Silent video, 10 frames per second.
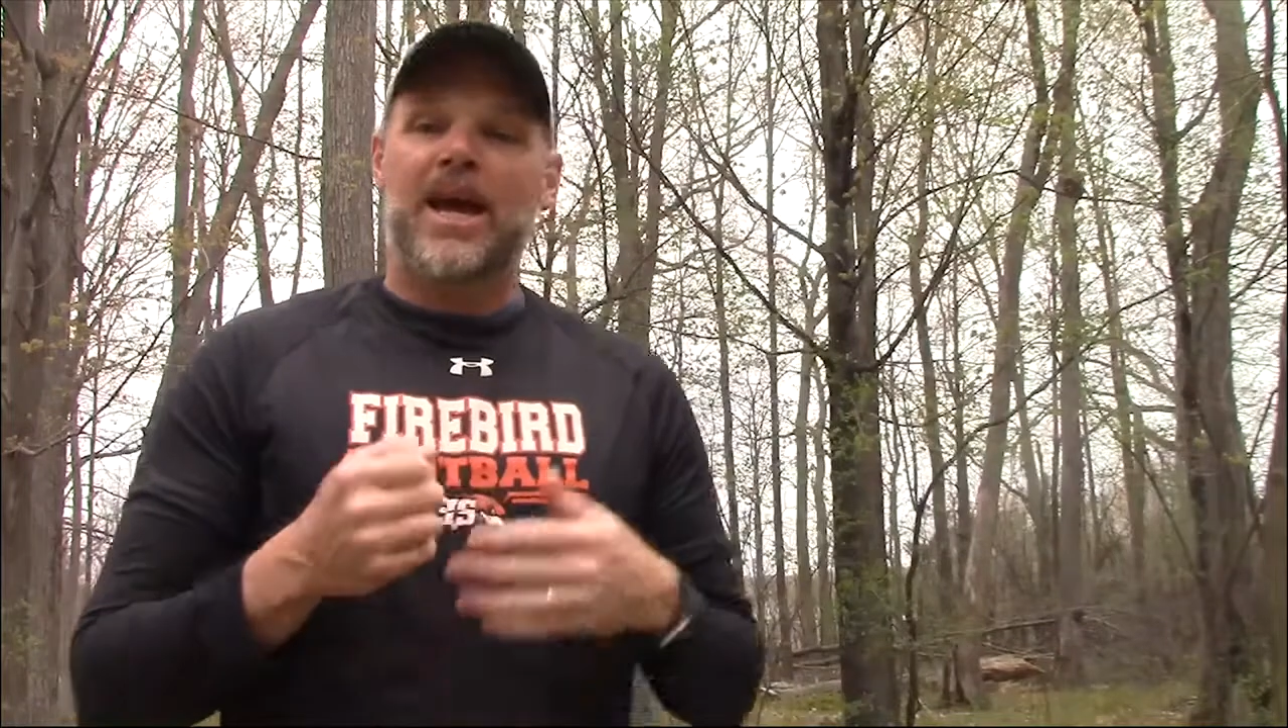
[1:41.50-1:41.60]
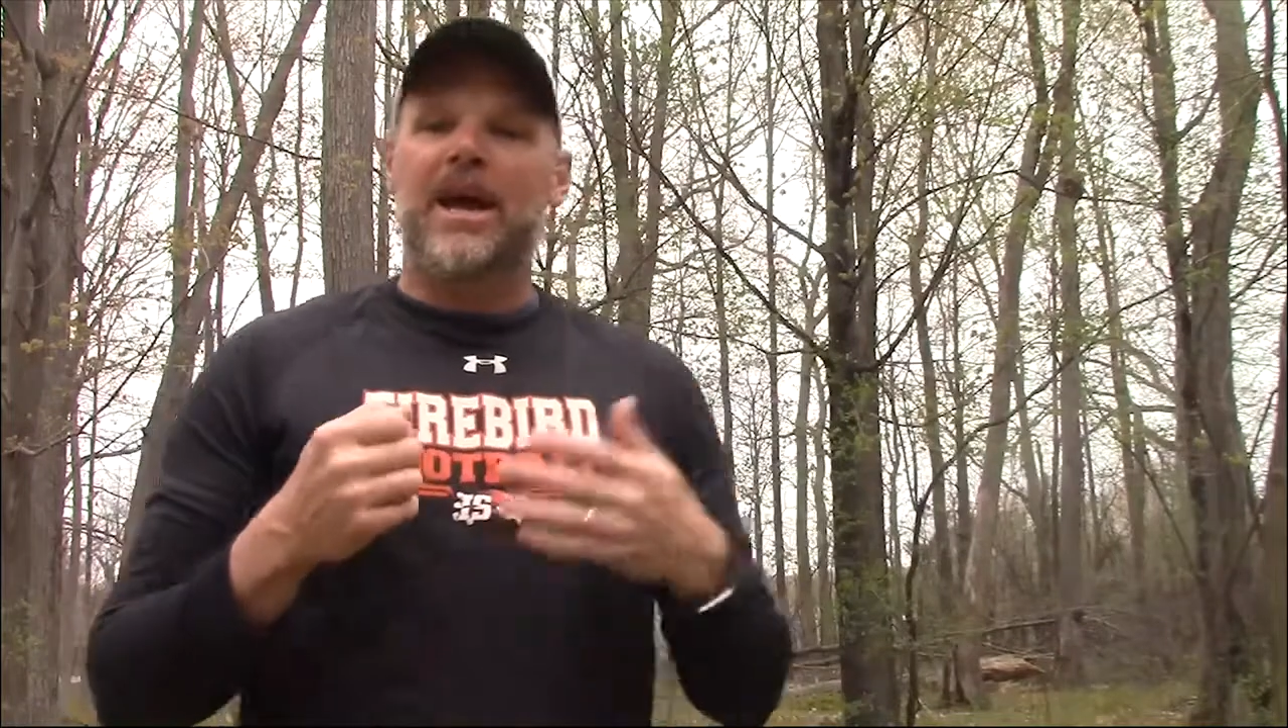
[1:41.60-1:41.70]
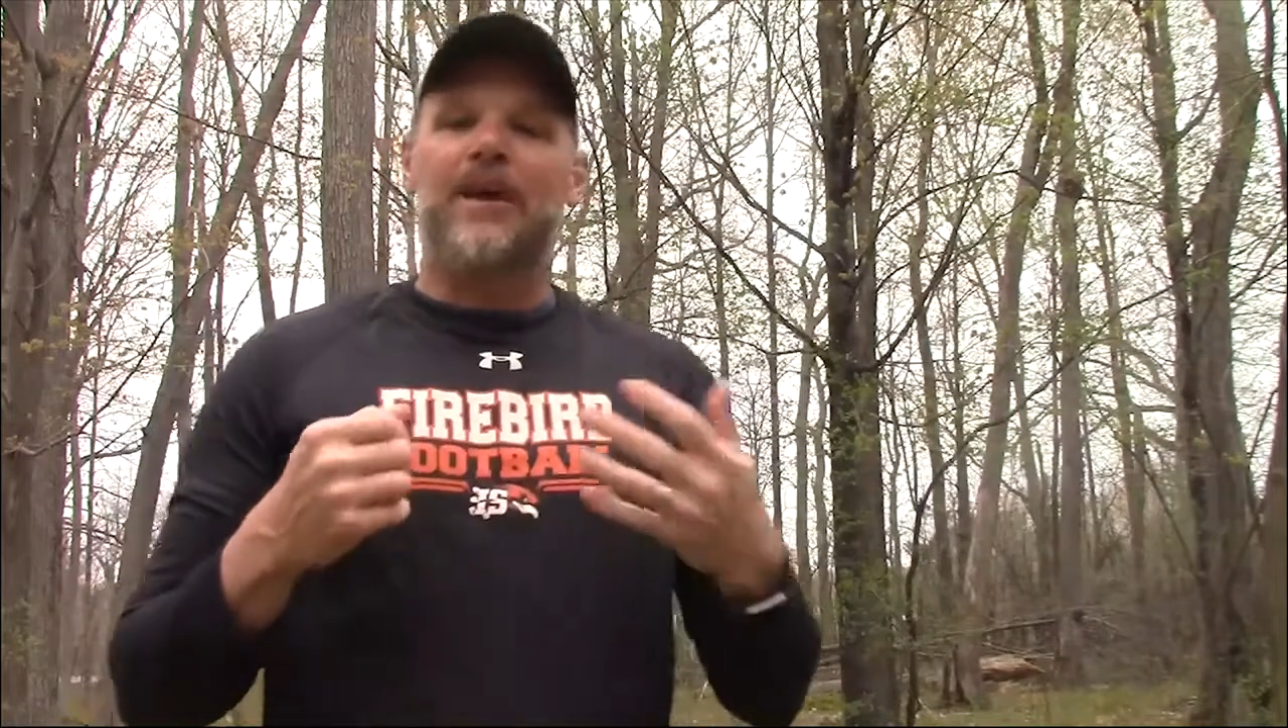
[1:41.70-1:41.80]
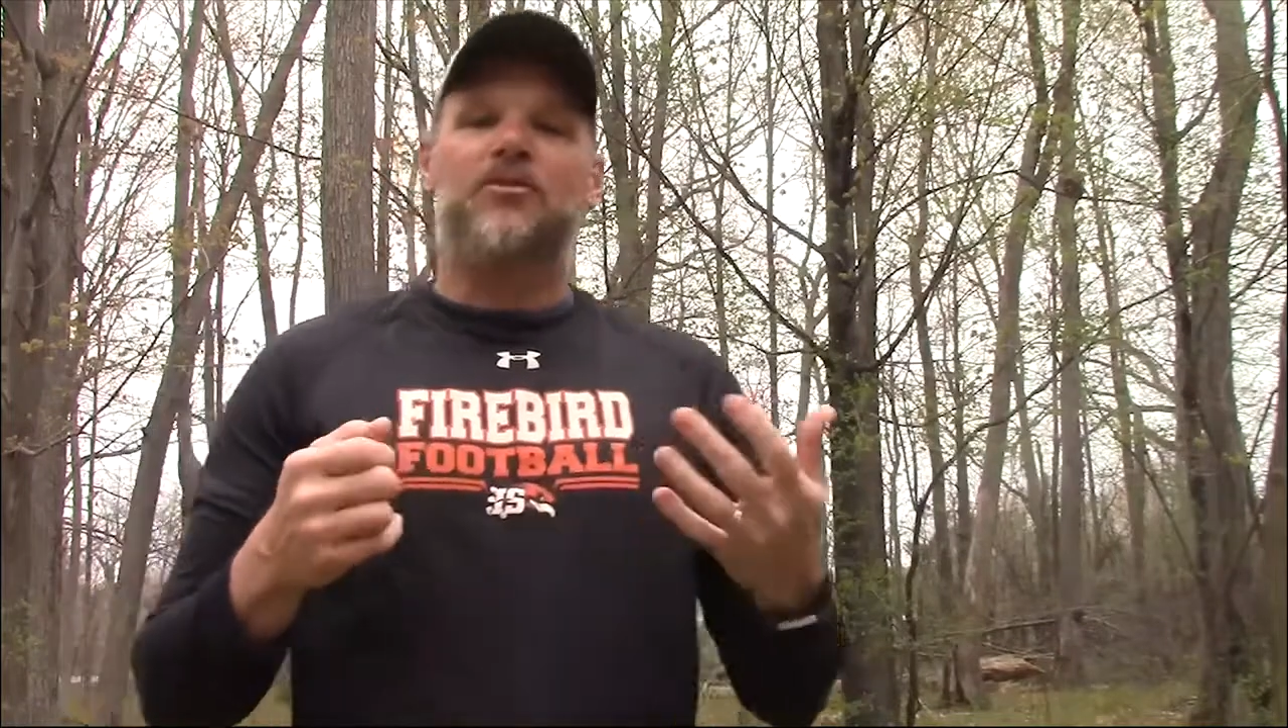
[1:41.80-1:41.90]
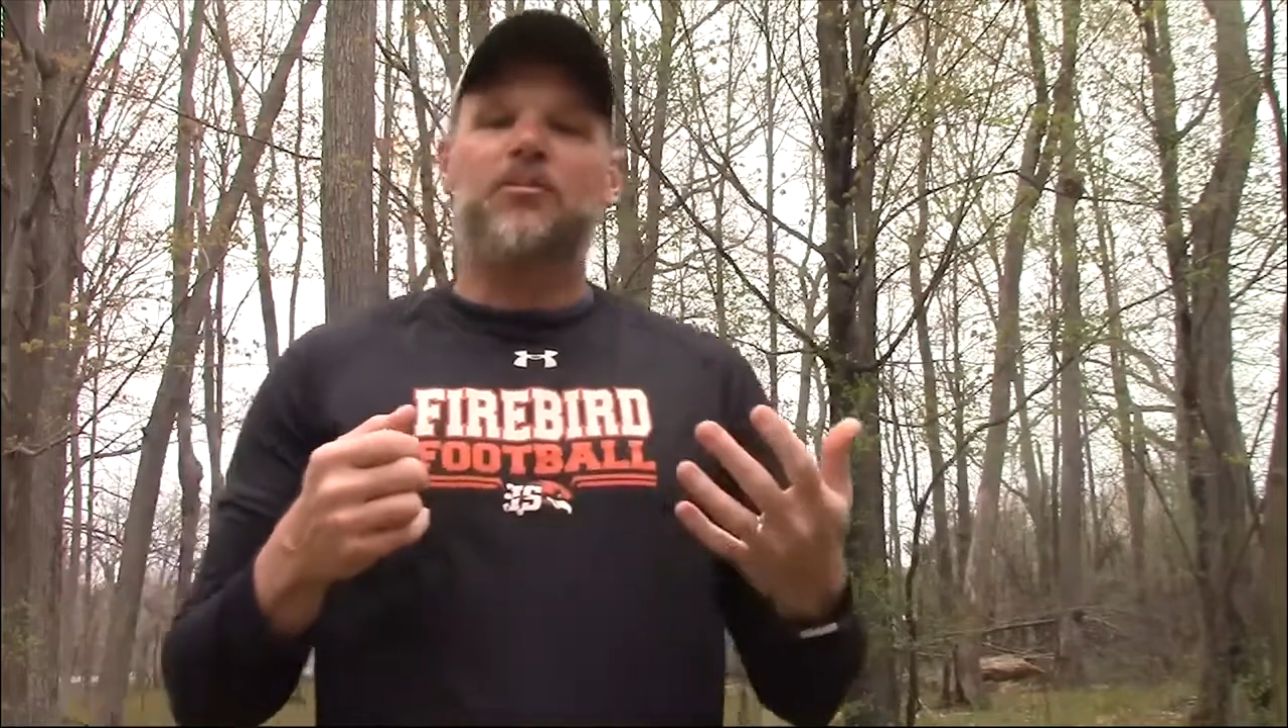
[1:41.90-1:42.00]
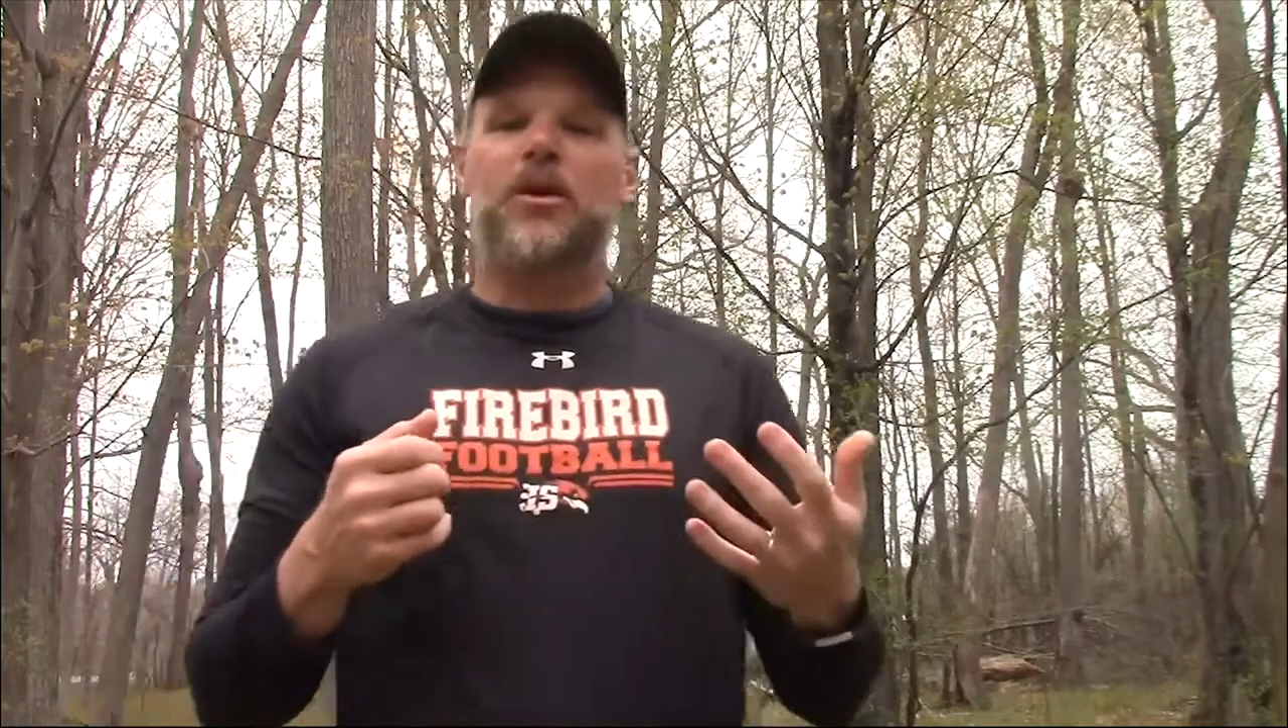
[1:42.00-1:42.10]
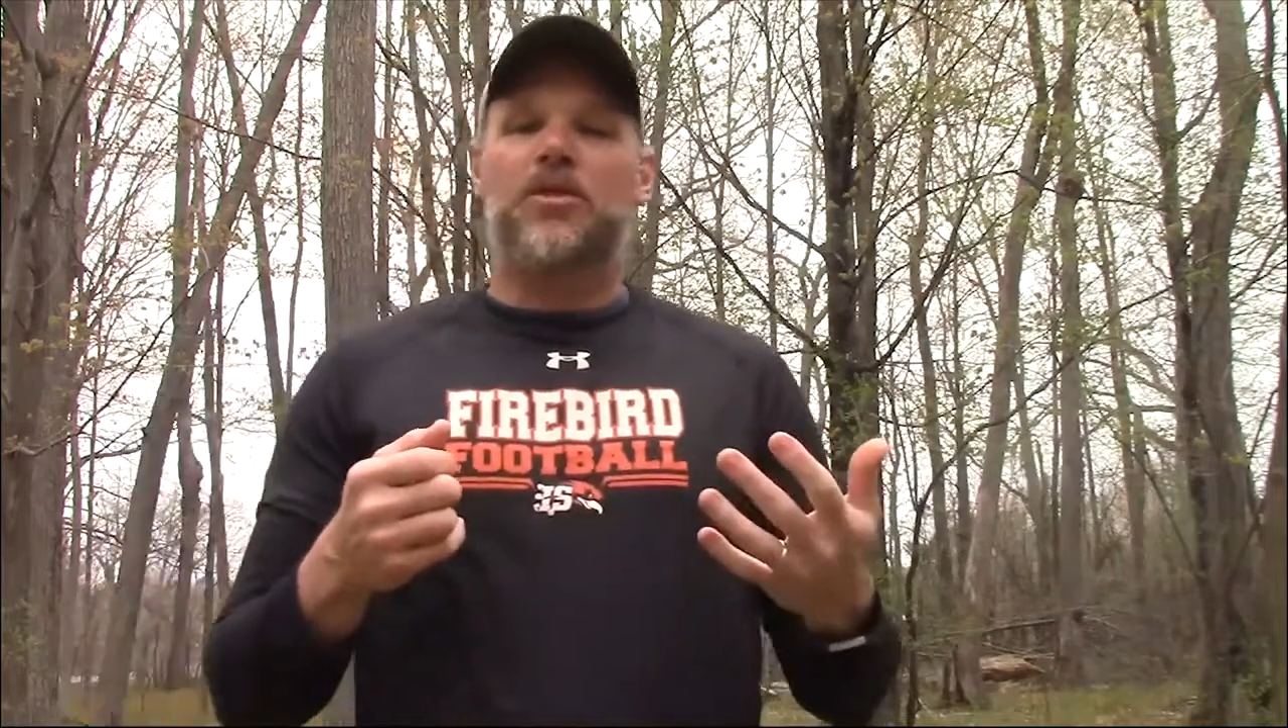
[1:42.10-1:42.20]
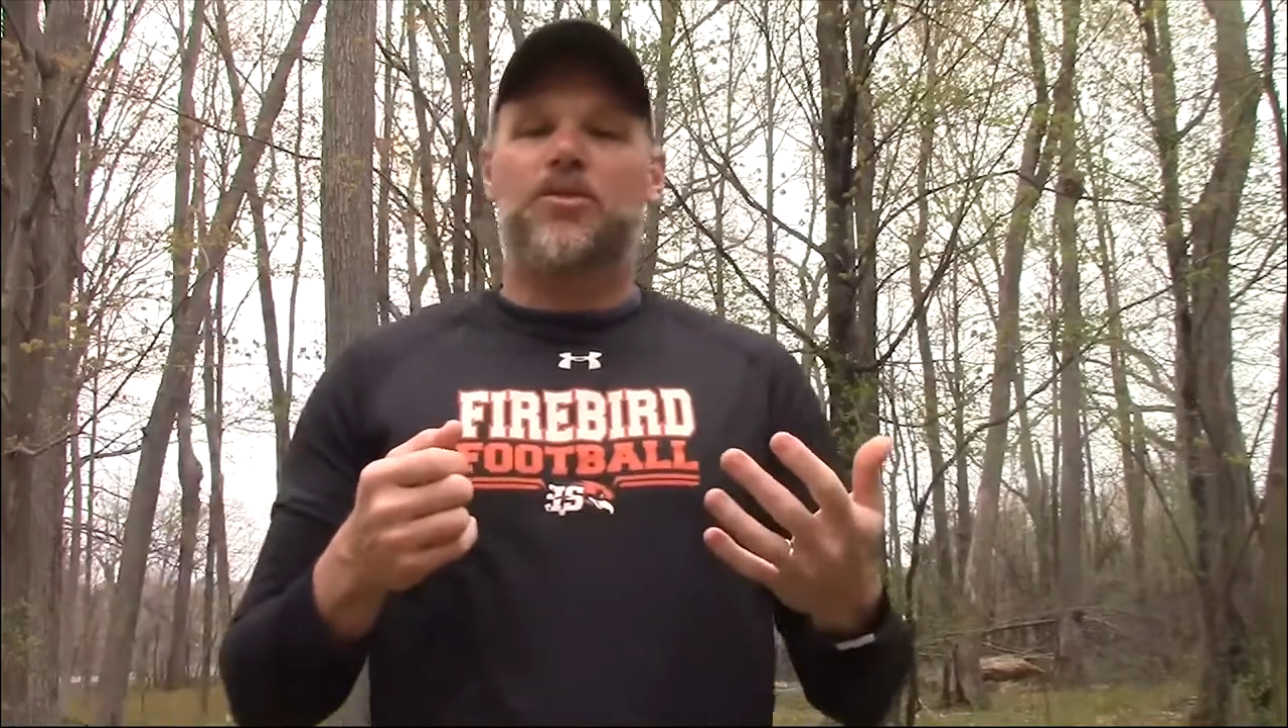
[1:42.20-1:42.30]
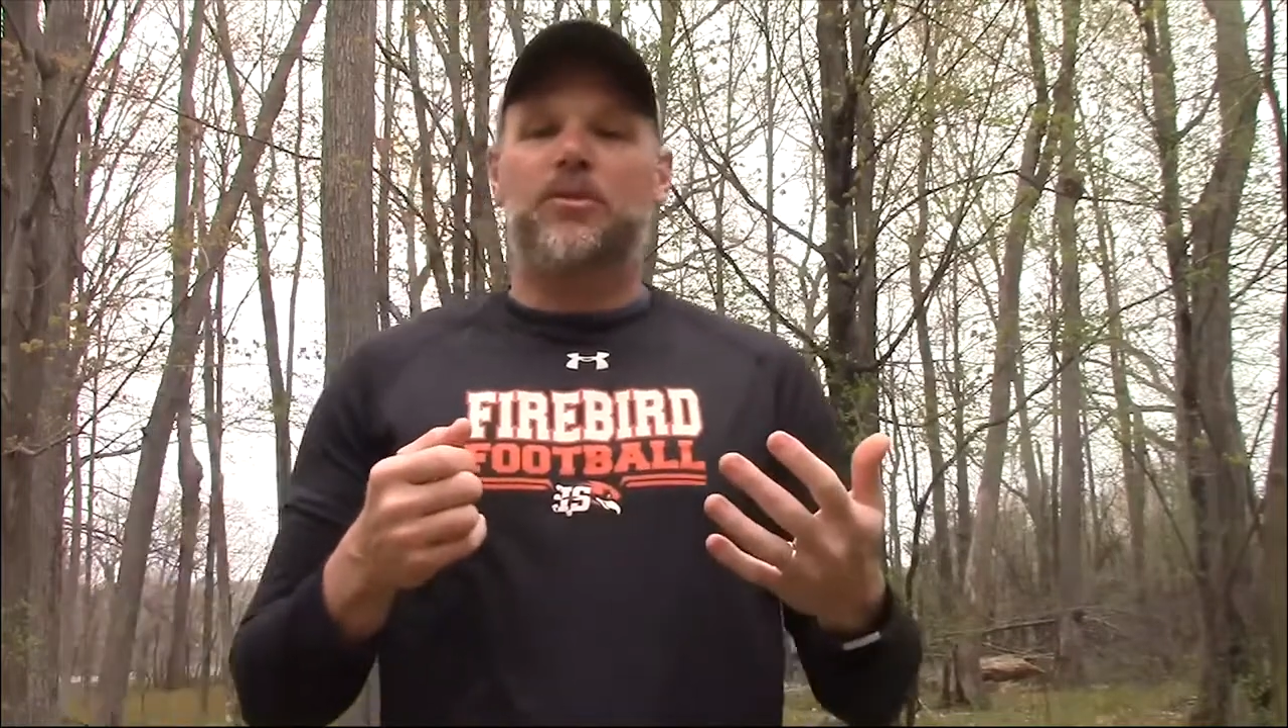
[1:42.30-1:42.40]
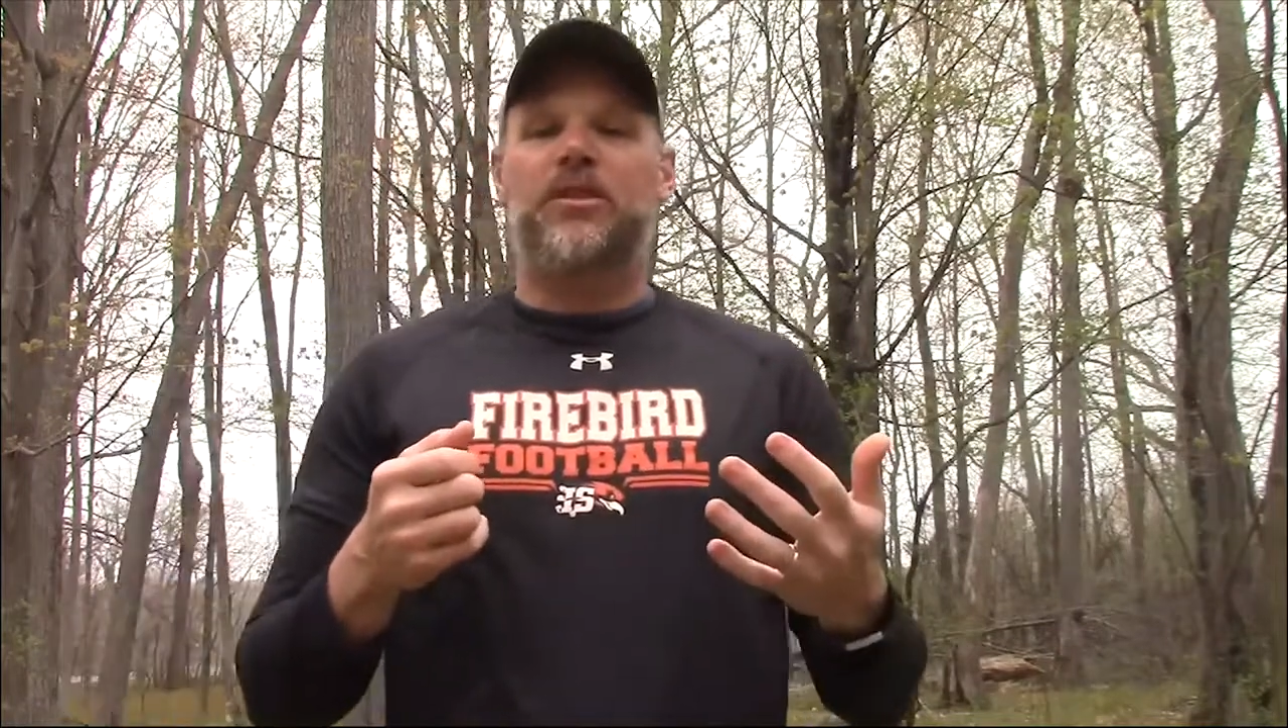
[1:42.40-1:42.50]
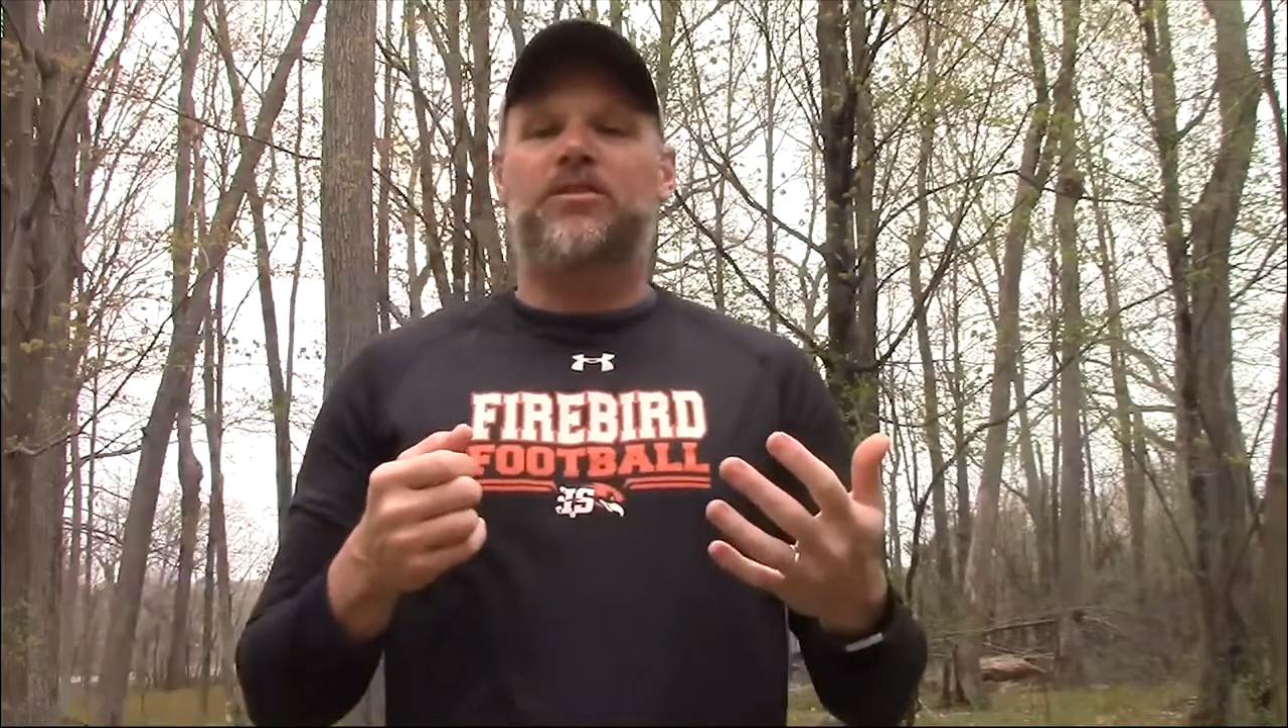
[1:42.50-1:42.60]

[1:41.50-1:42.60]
After about 3